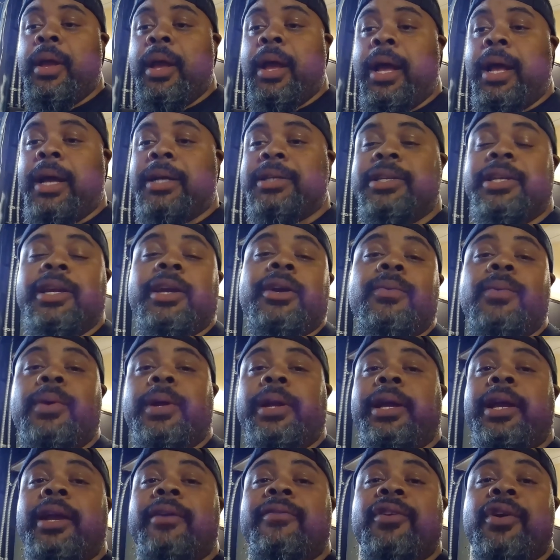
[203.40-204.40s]
still want to
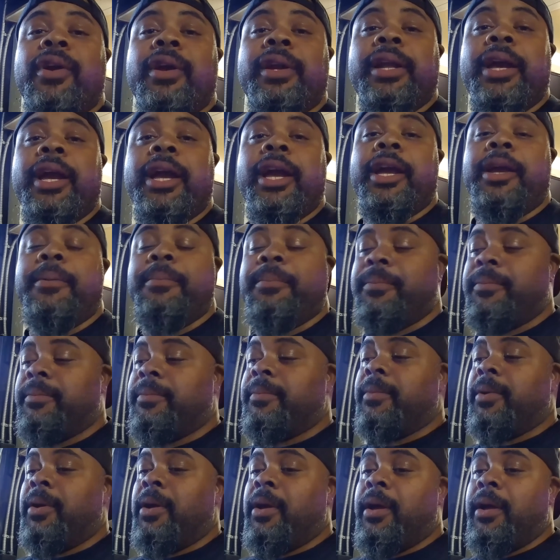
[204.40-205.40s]
give her a name.
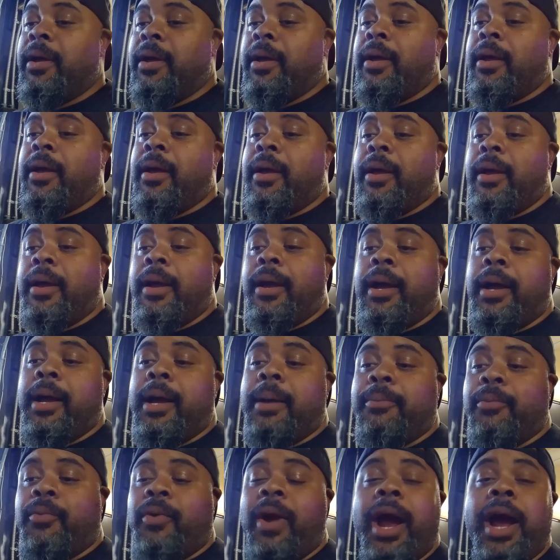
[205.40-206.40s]

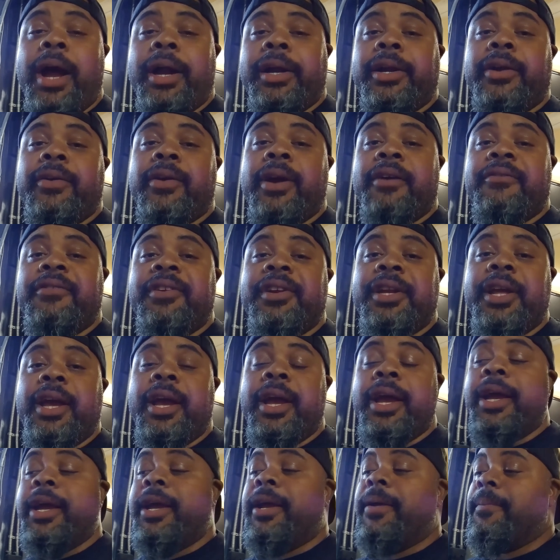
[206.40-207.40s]
I'm riding her every
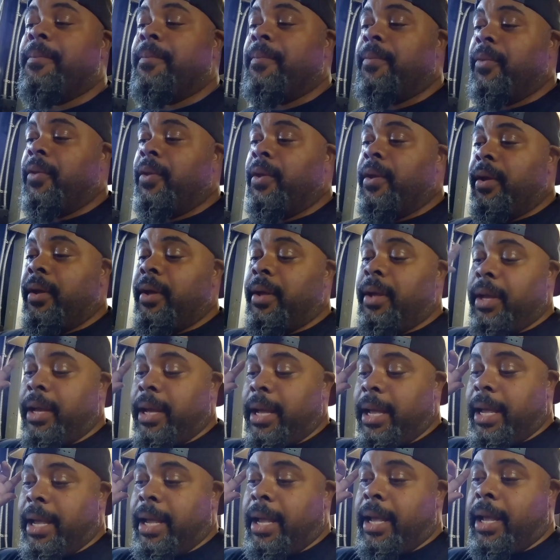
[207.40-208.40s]
day.
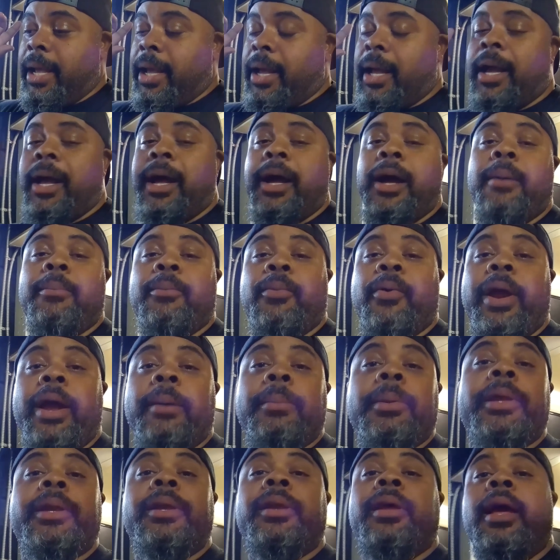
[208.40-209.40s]
I'm
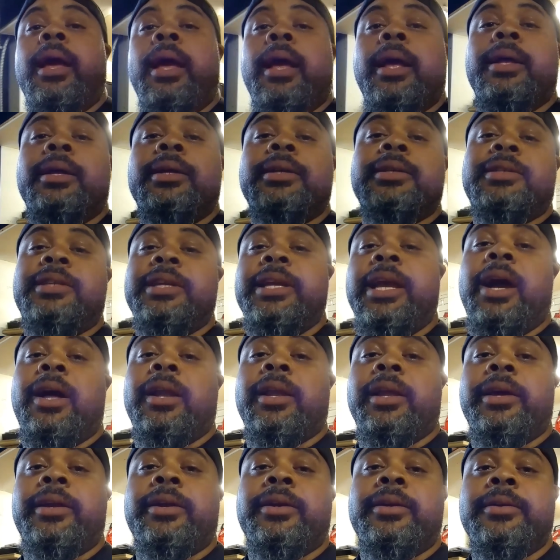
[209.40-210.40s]
rambling. See y'all
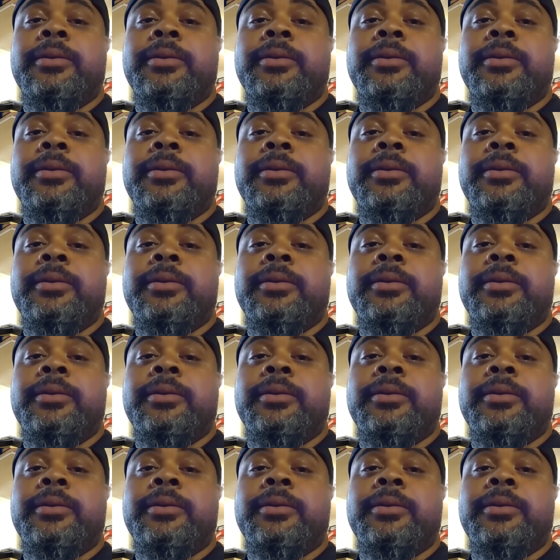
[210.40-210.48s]
later.